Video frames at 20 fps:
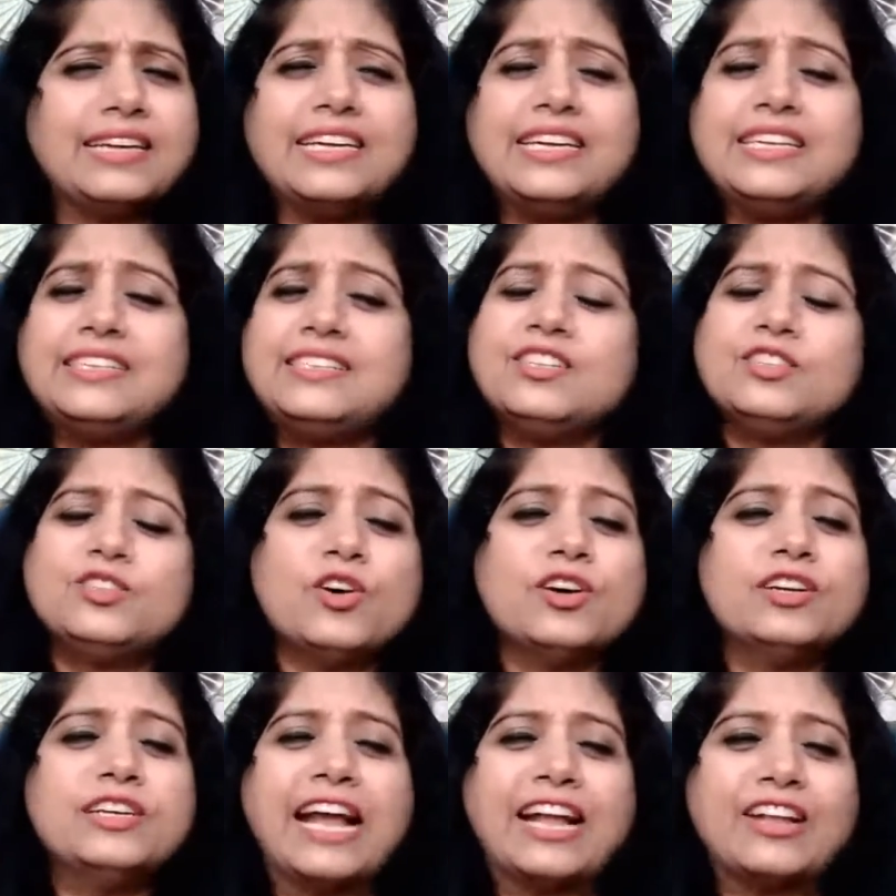that it is
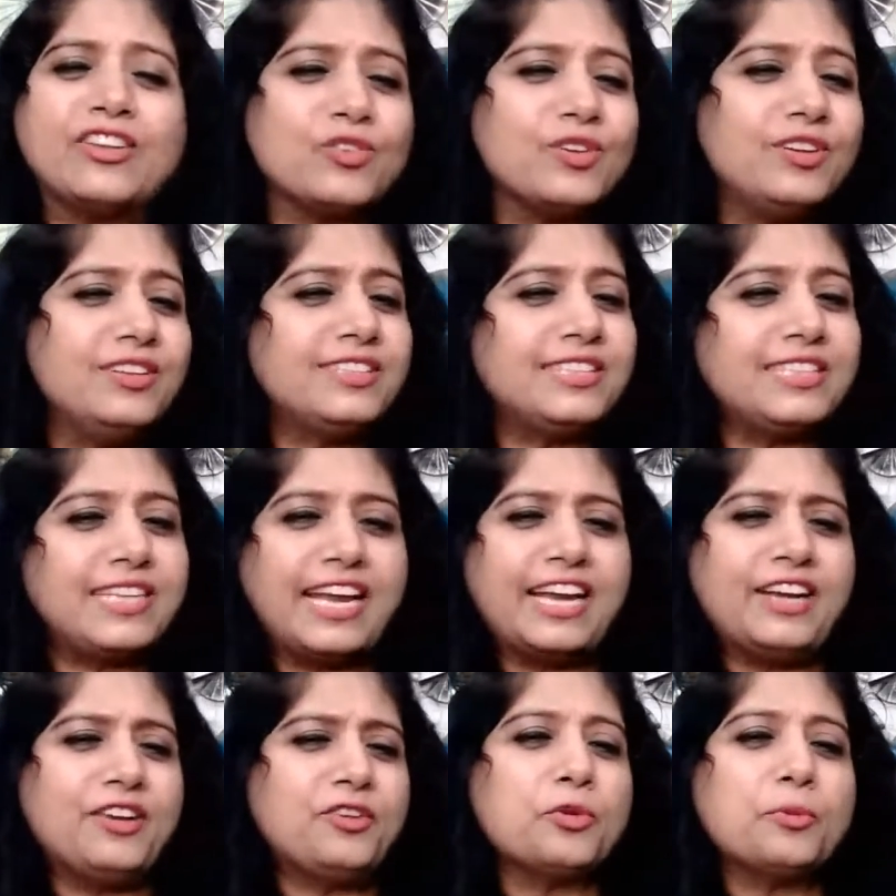your natural
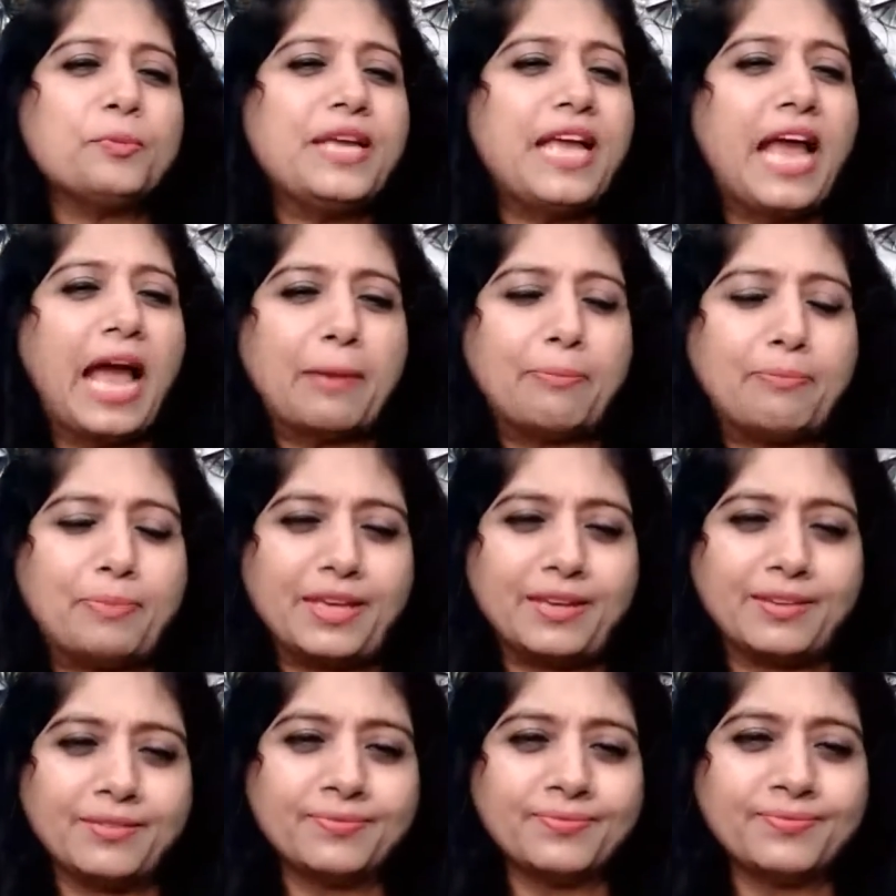state to be
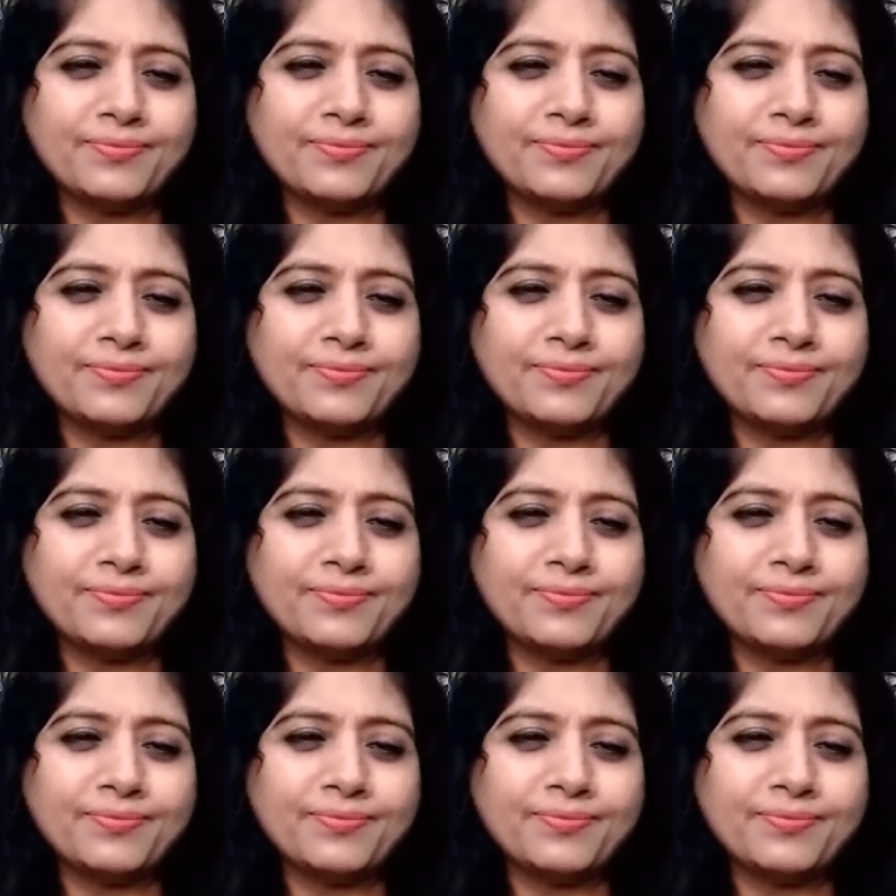happy.